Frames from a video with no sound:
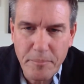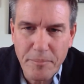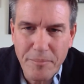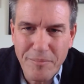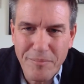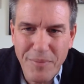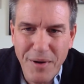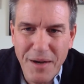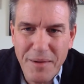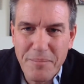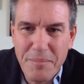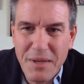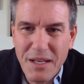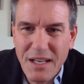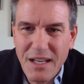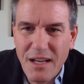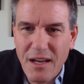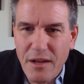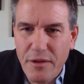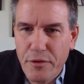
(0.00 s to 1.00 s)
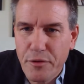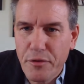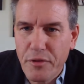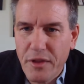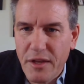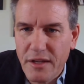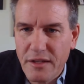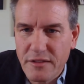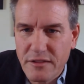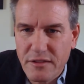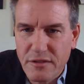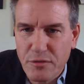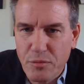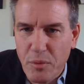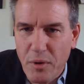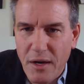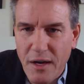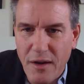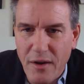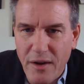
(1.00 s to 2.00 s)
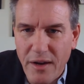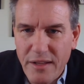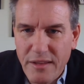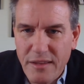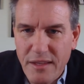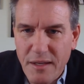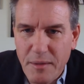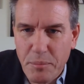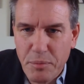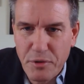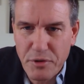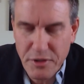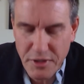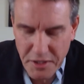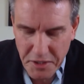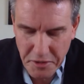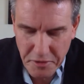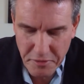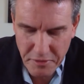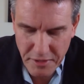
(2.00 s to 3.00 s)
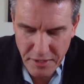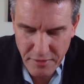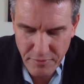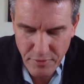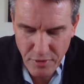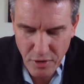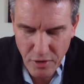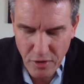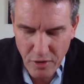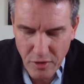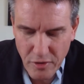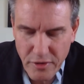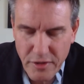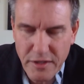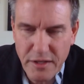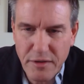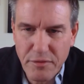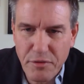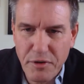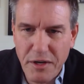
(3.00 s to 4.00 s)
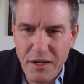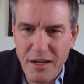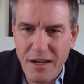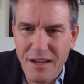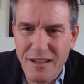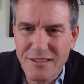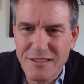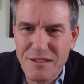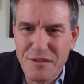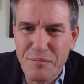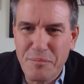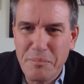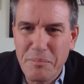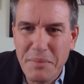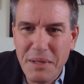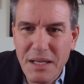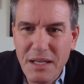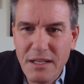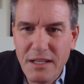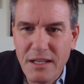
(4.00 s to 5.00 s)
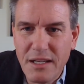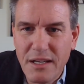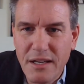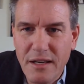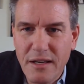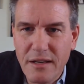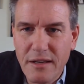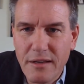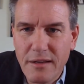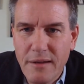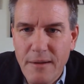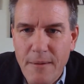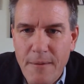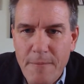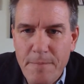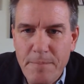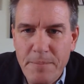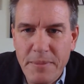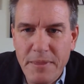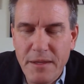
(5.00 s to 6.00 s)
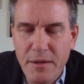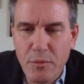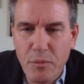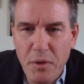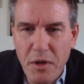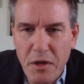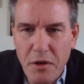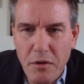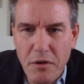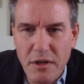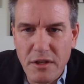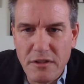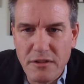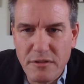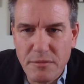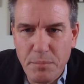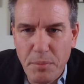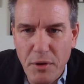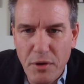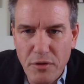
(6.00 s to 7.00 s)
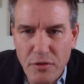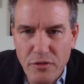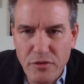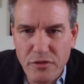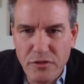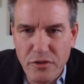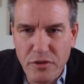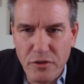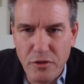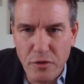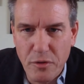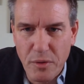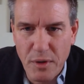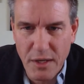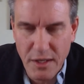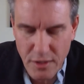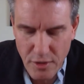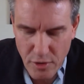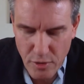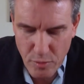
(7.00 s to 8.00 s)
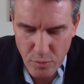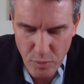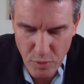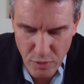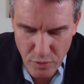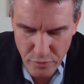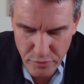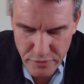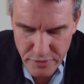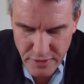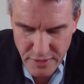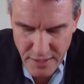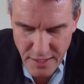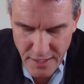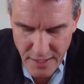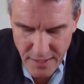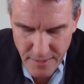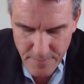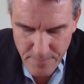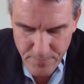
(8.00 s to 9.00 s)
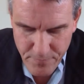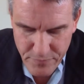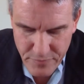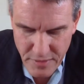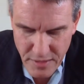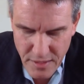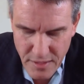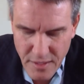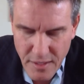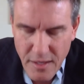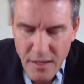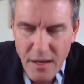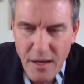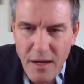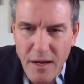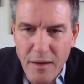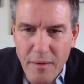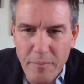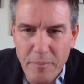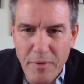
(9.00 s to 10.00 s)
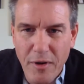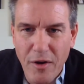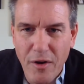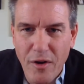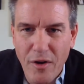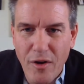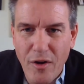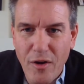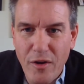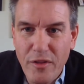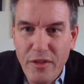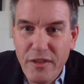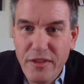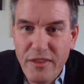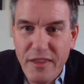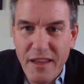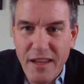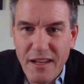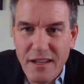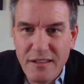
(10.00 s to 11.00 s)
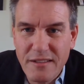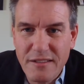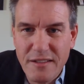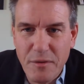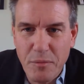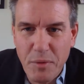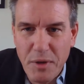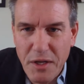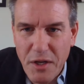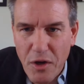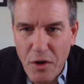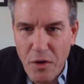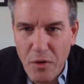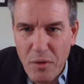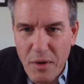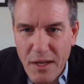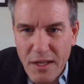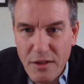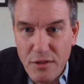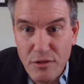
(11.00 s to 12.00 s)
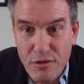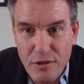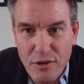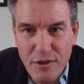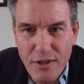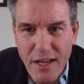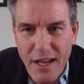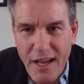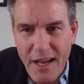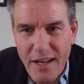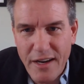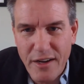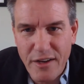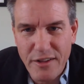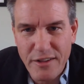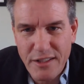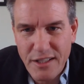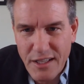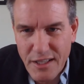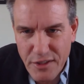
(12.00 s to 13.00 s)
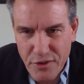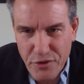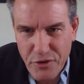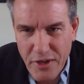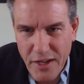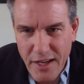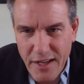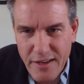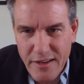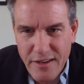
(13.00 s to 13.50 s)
by many other things as well. I think particularly of all the different kinds of media that we are exposed to in our world today. All the things that we go and look at on the internet.